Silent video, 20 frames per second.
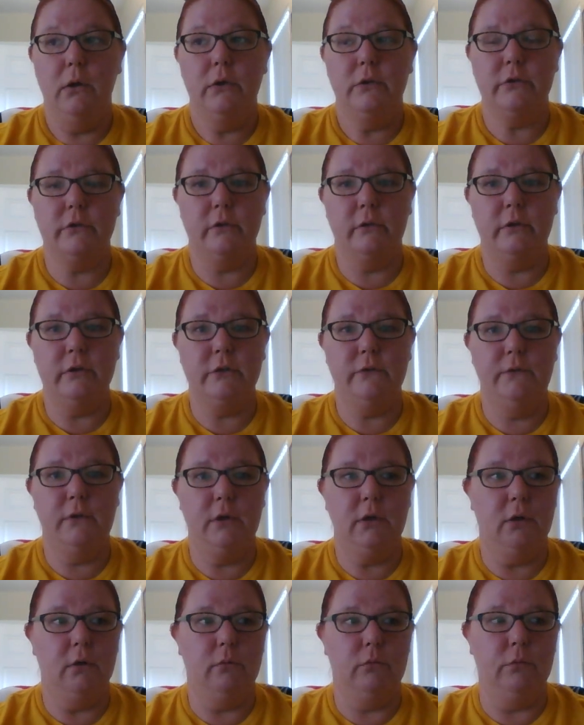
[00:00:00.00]
So this
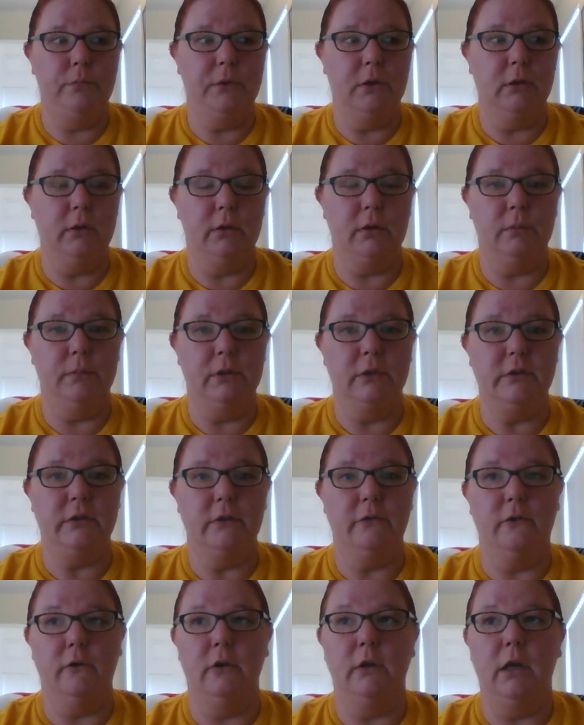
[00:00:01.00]
video will be a little bit
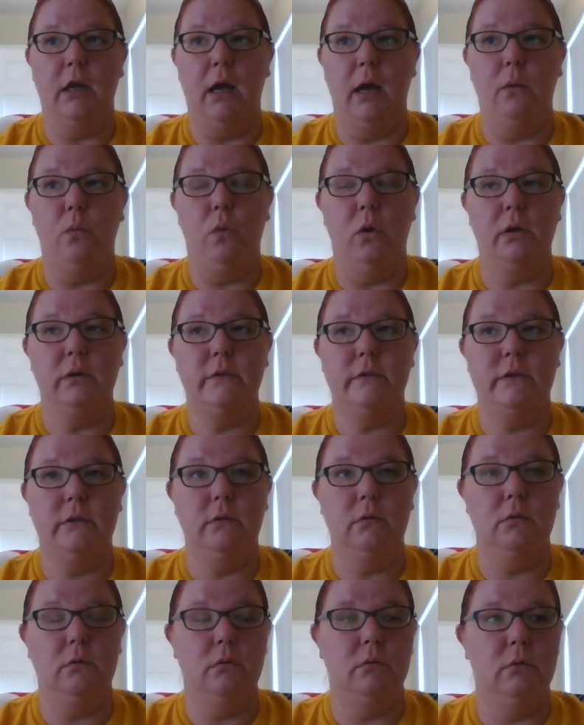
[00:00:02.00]
different. I want
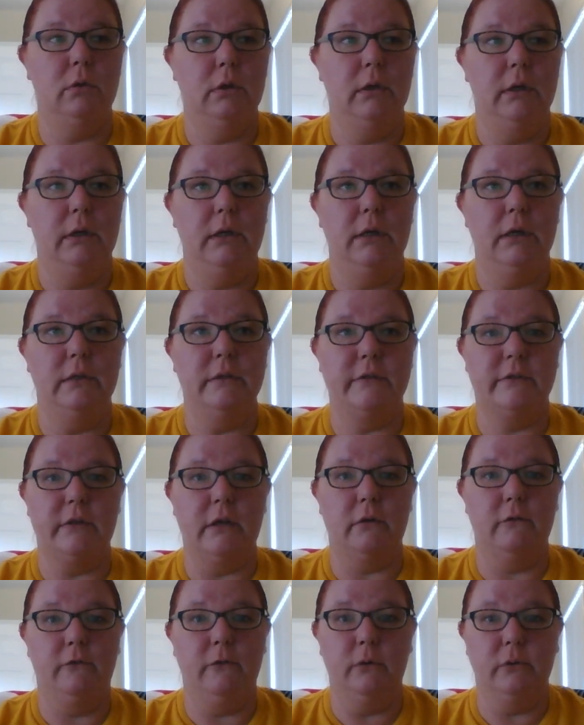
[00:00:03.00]
to,
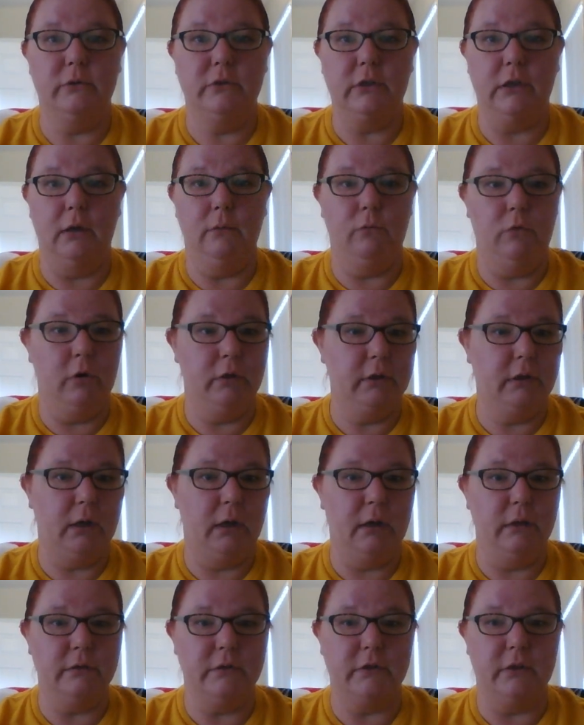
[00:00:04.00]
instead of focusing on one
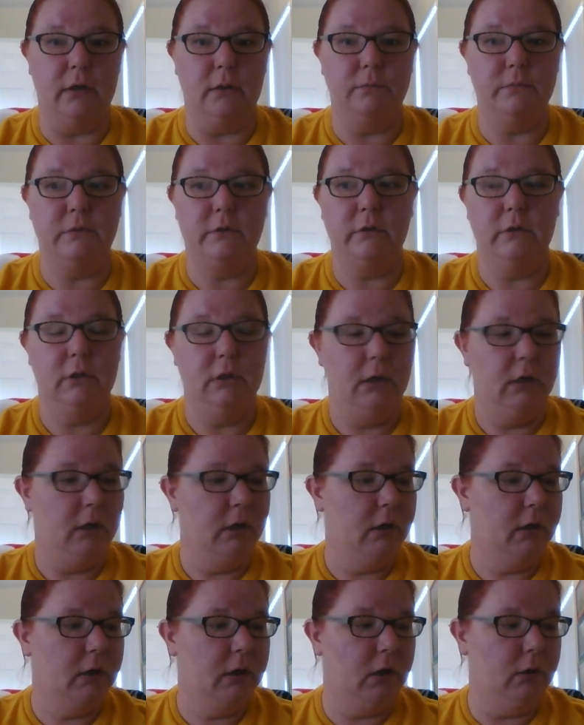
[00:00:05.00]
concept,
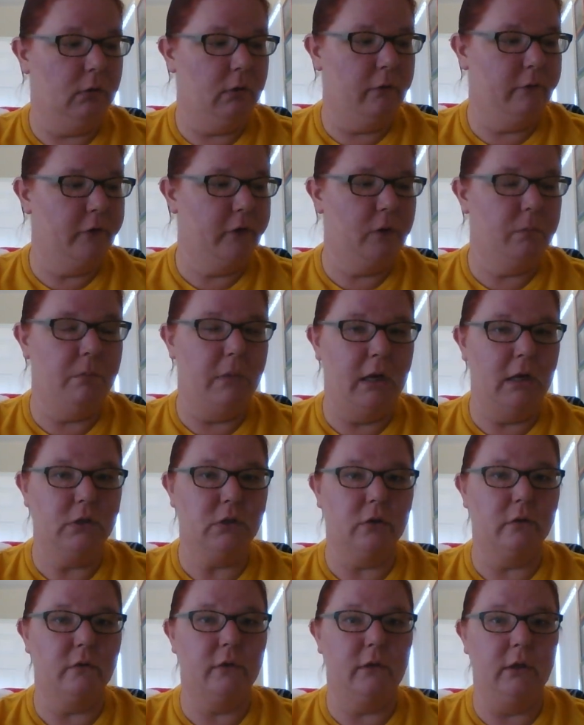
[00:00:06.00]
go over the
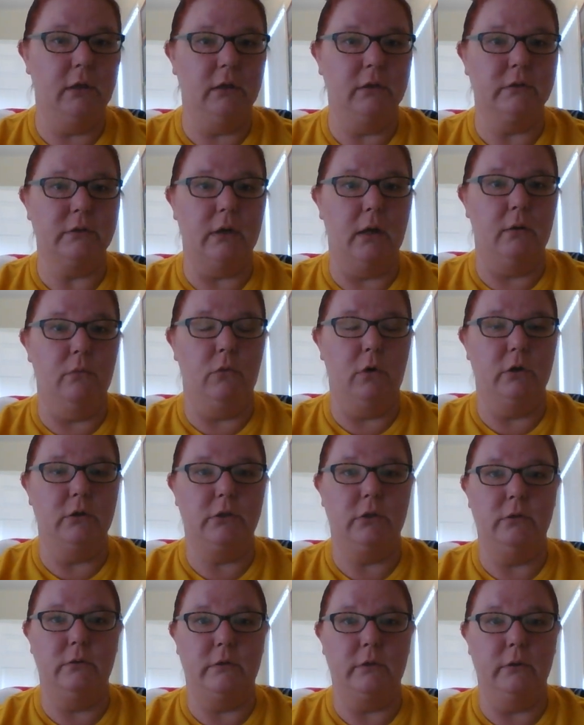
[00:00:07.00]
major things I
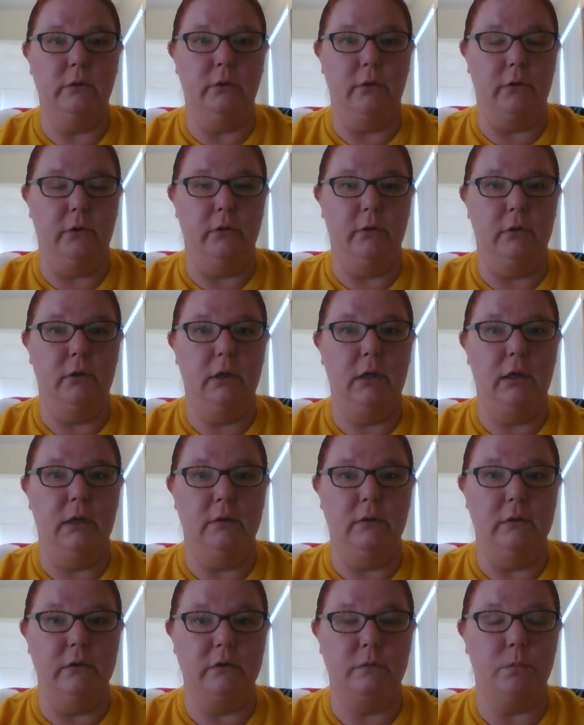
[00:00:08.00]
want you to learn
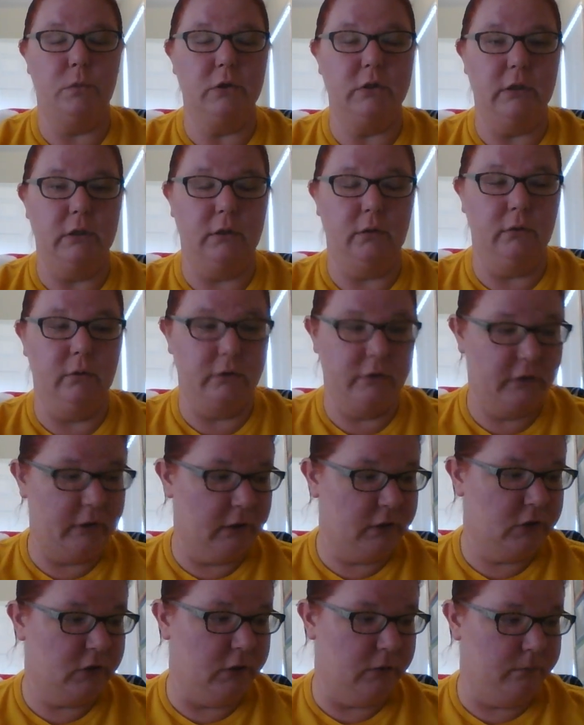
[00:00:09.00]
in this particular
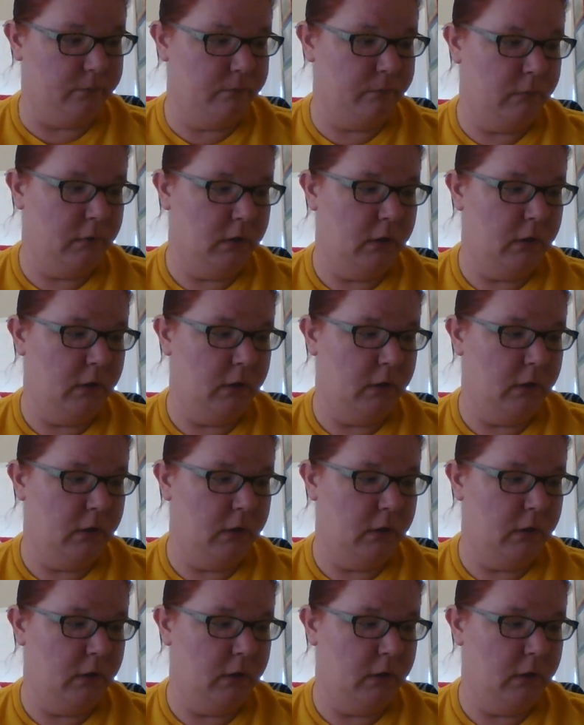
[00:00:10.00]
section.